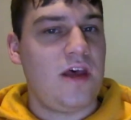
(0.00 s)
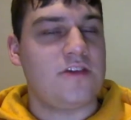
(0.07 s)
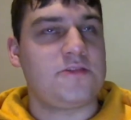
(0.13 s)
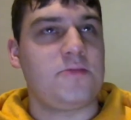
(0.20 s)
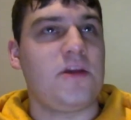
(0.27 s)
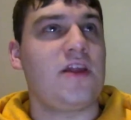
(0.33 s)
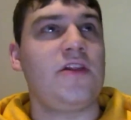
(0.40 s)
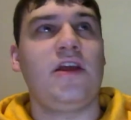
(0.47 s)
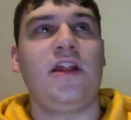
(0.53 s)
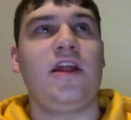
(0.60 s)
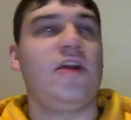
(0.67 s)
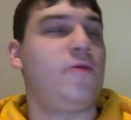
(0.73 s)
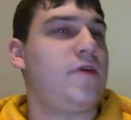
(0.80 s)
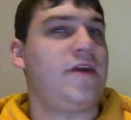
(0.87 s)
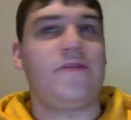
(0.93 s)
Spring Cleaning
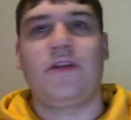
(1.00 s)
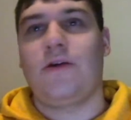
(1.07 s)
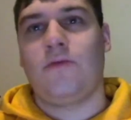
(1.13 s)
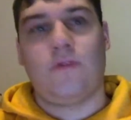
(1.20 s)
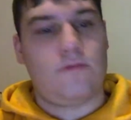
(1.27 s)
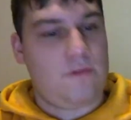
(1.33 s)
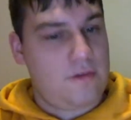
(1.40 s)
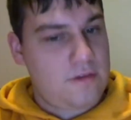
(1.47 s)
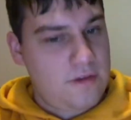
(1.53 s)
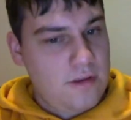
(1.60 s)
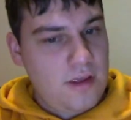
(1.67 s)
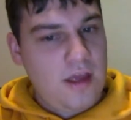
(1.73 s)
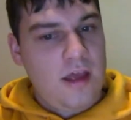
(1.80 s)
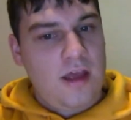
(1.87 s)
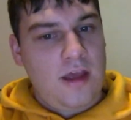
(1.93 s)
or whatever that one was,
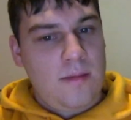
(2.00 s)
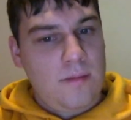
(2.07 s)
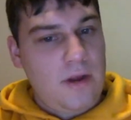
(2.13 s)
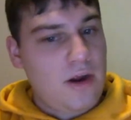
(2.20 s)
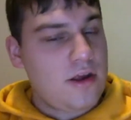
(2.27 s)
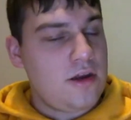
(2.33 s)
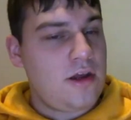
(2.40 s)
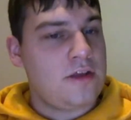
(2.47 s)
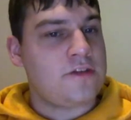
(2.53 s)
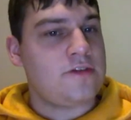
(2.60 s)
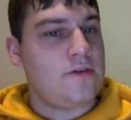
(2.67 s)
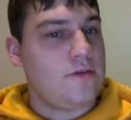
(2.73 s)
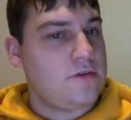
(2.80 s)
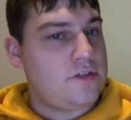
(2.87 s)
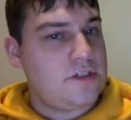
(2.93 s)
American
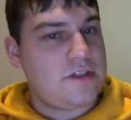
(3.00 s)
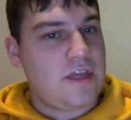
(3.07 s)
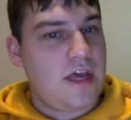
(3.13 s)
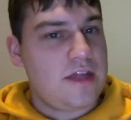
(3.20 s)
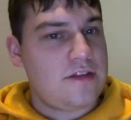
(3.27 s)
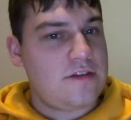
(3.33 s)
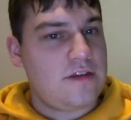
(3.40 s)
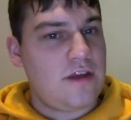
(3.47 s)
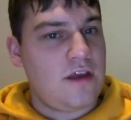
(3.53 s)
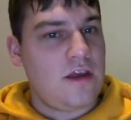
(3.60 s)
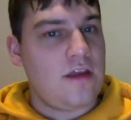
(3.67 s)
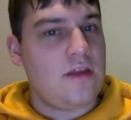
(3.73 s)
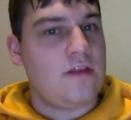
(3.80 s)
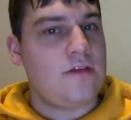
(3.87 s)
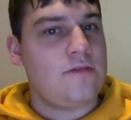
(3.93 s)
Hustle. She's got
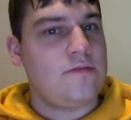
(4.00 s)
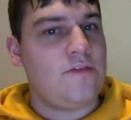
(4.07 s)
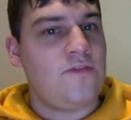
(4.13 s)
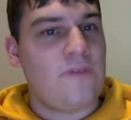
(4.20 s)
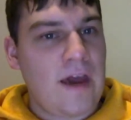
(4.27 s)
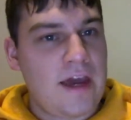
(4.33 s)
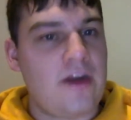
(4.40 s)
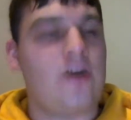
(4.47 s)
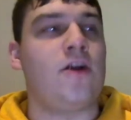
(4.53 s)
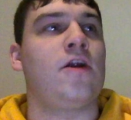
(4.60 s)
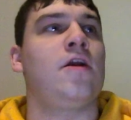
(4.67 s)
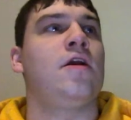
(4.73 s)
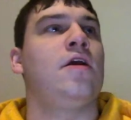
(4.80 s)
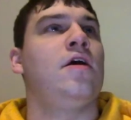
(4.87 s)
The Fighter.